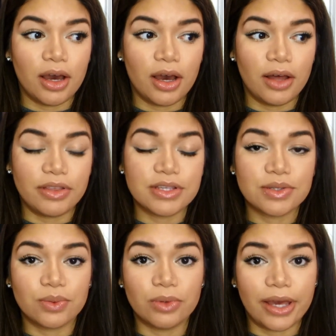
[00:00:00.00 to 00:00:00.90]
the
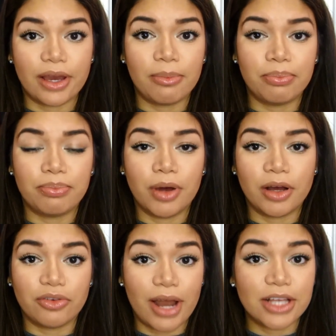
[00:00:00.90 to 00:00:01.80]
school, like
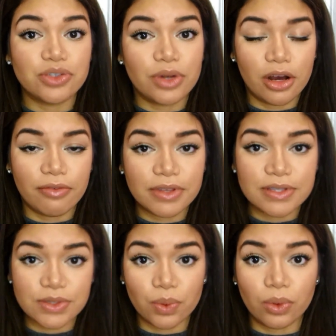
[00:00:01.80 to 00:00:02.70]
a graduate of the
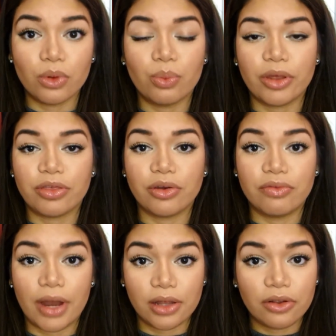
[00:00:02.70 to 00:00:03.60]
school, with your
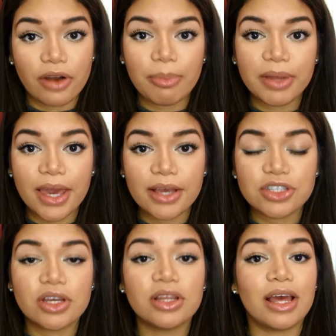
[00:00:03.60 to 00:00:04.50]
regular
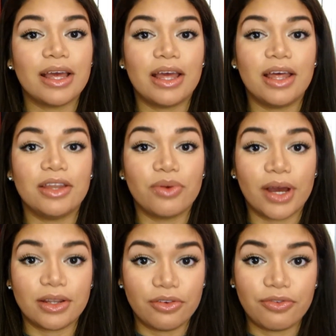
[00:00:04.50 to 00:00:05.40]
application and you
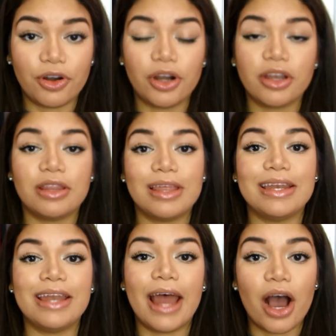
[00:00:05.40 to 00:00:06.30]
got deferred,
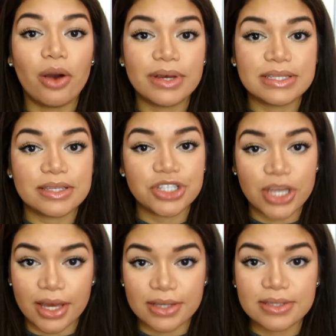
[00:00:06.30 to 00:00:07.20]
then now is the
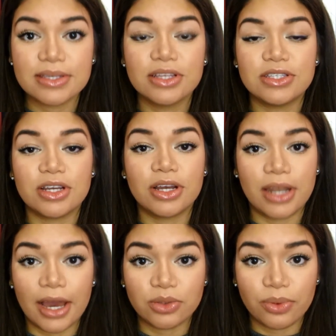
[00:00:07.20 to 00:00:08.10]
chance to
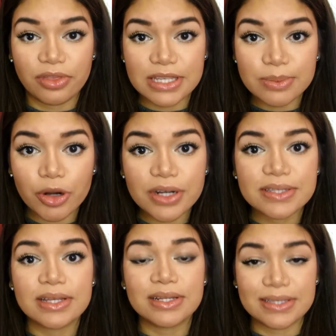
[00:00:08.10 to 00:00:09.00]
connect with this
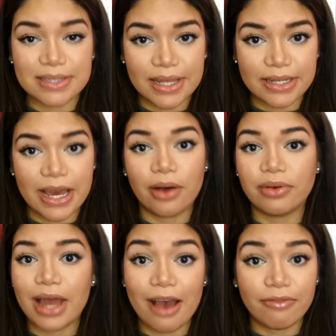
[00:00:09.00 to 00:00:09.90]
person, sit
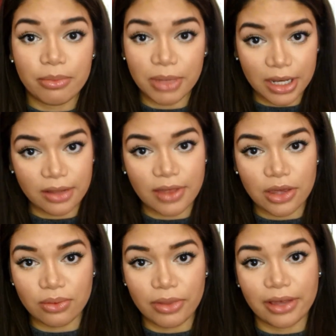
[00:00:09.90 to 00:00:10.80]
down, have the meeting
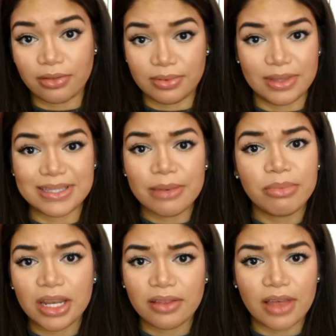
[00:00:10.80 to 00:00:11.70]
that the same
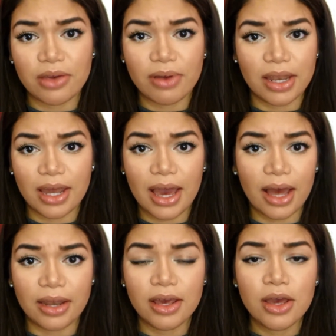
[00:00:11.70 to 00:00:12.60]
meeting that you kind of
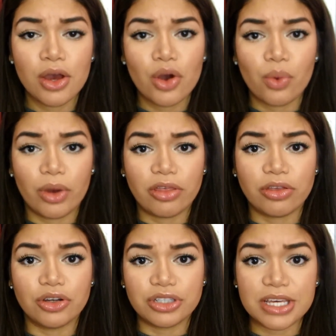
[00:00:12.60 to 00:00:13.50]
had with
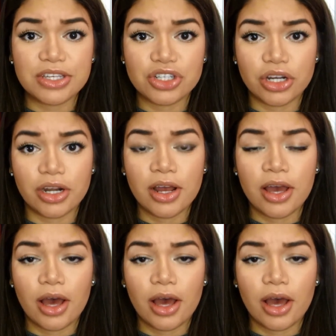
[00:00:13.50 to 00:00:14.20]
your teacher